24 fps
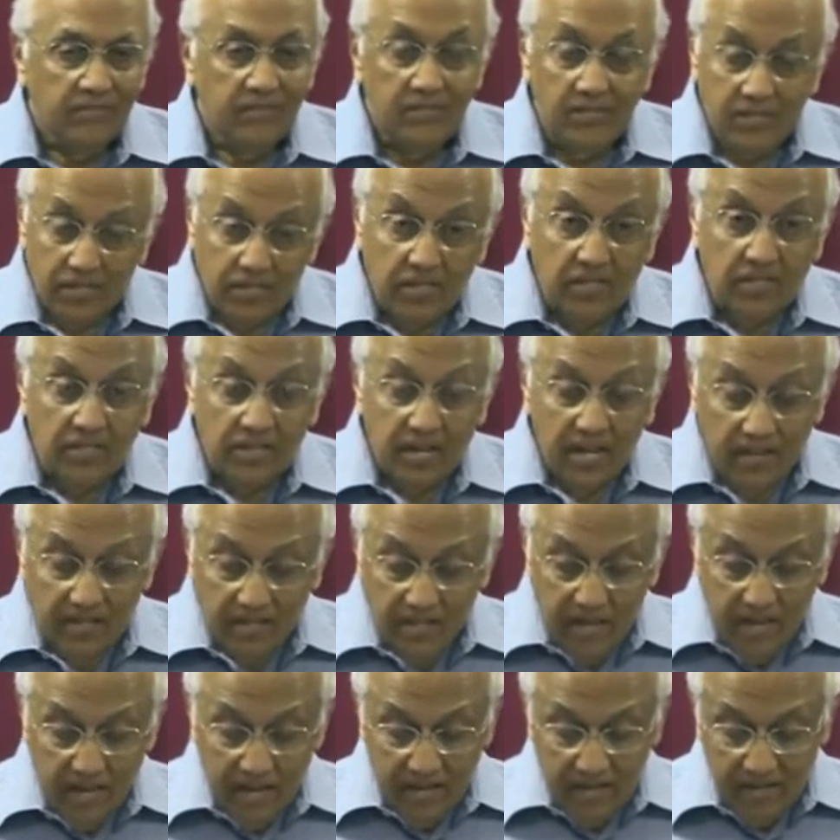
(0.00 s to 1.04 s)
Jesus said
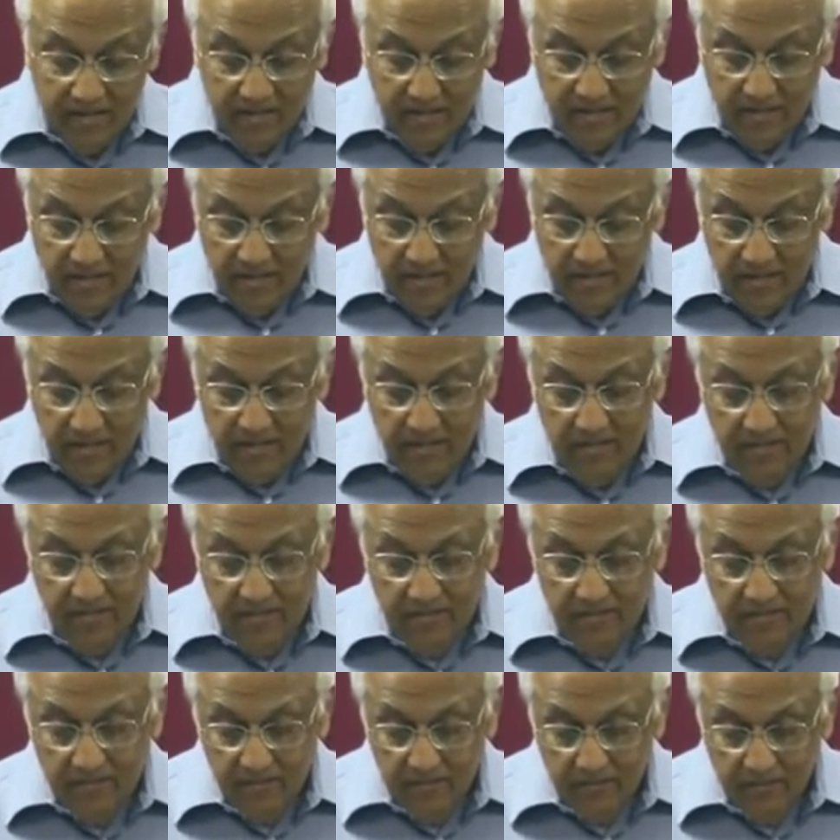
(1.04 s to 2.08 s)
that. He said,
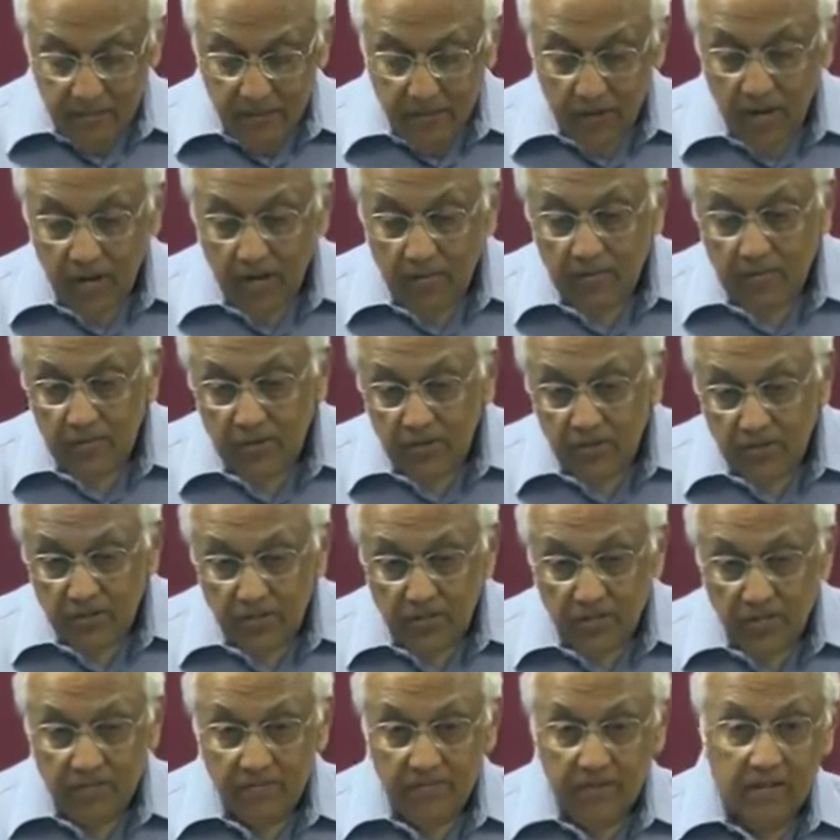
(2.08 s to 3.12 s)
if you humble
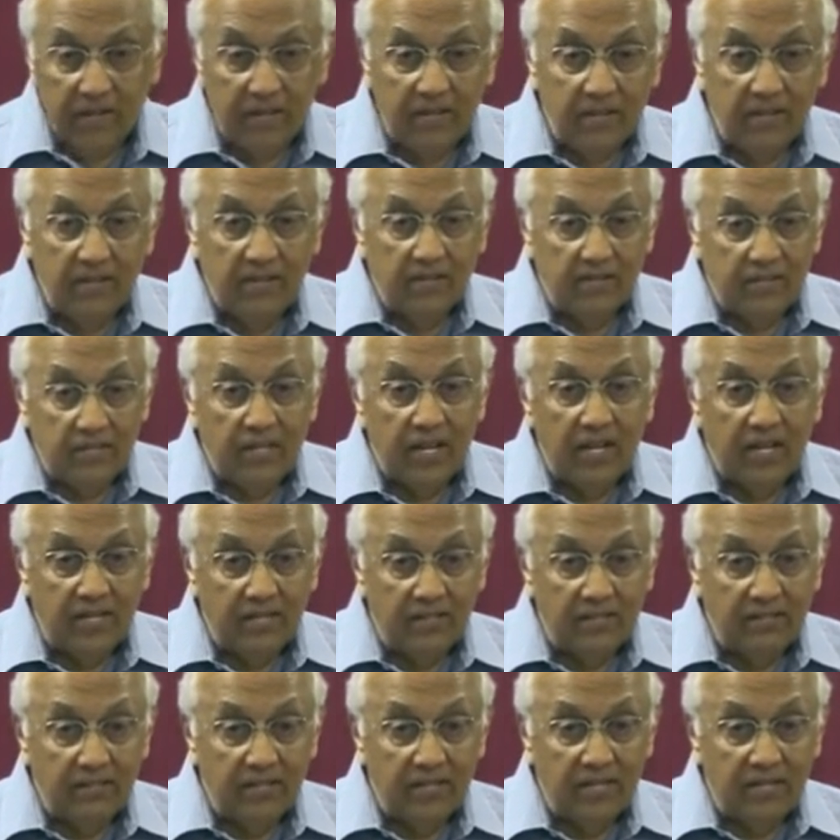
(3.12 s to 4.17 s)
yourself like a little
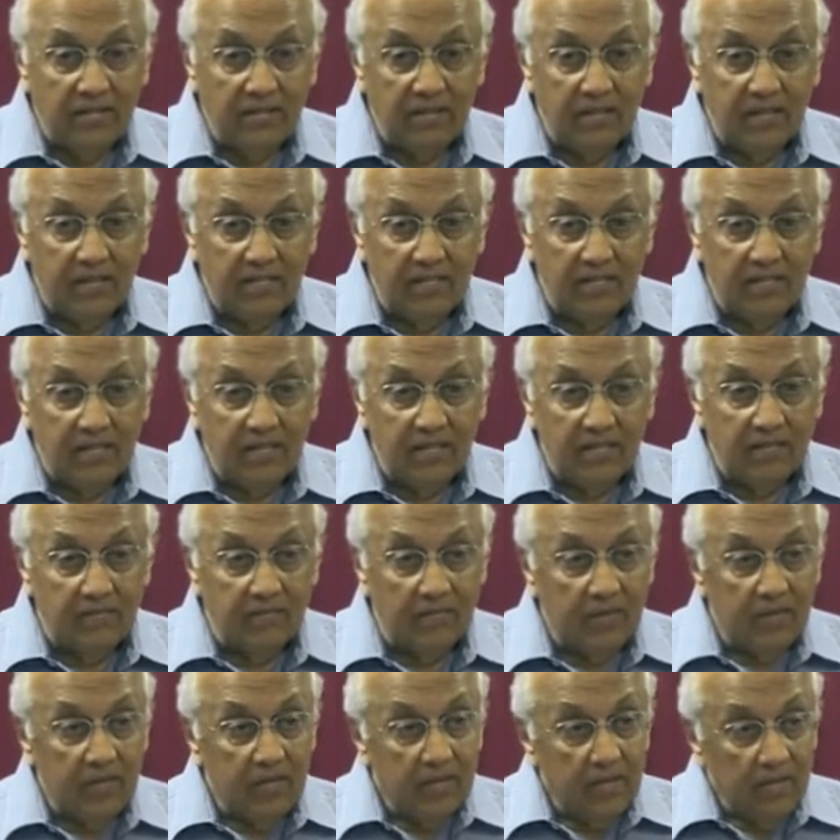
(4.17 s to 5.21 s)
child, you'll enter God's kingdom.
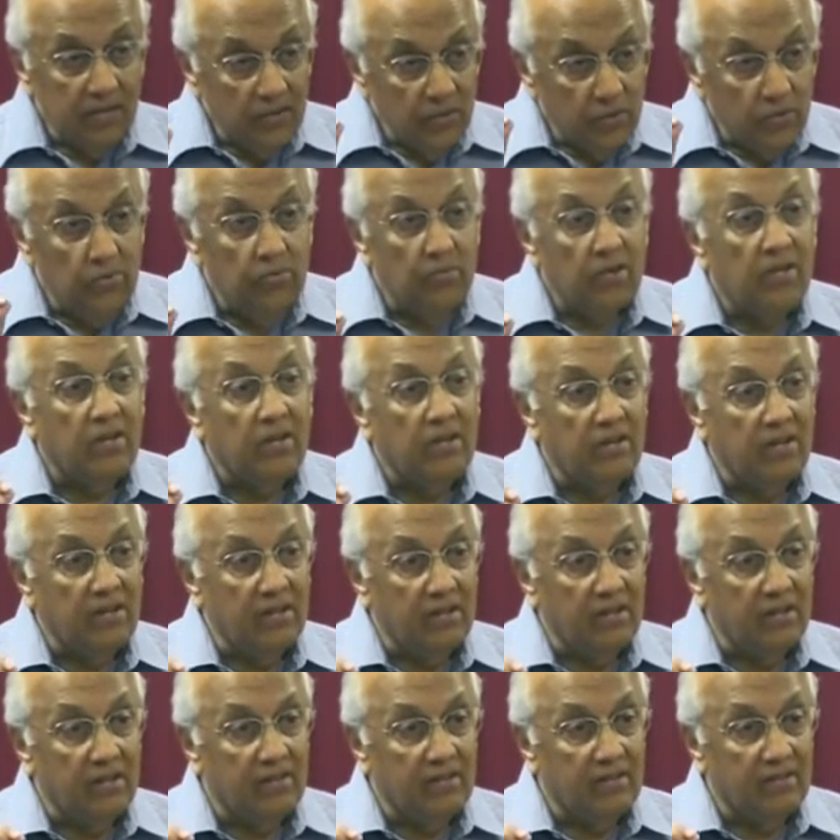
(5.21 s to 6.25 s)

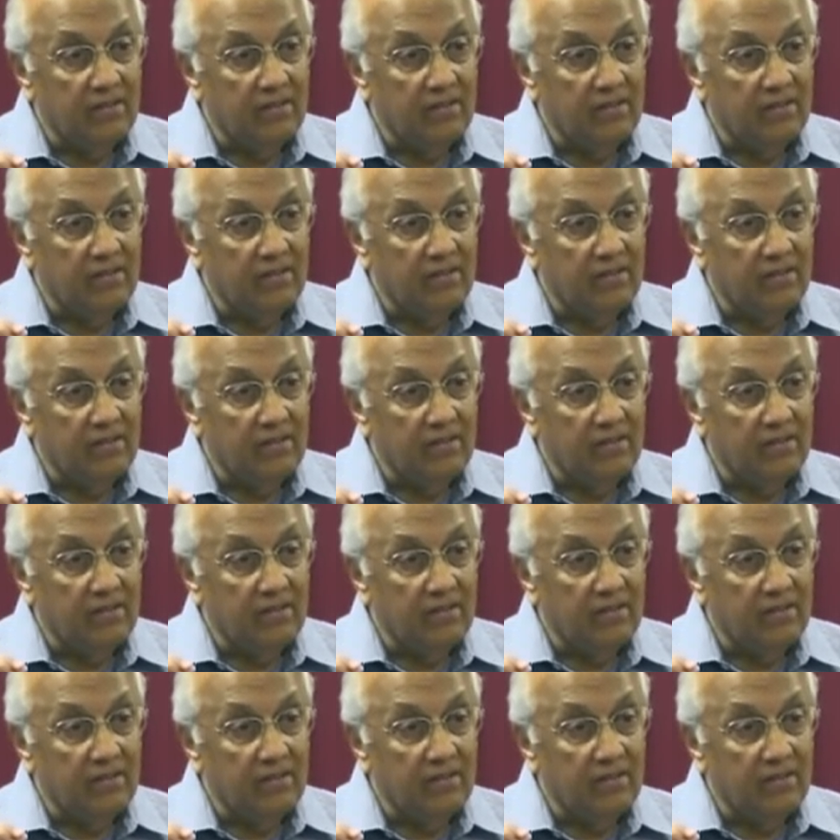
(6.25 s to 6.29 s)
Humility.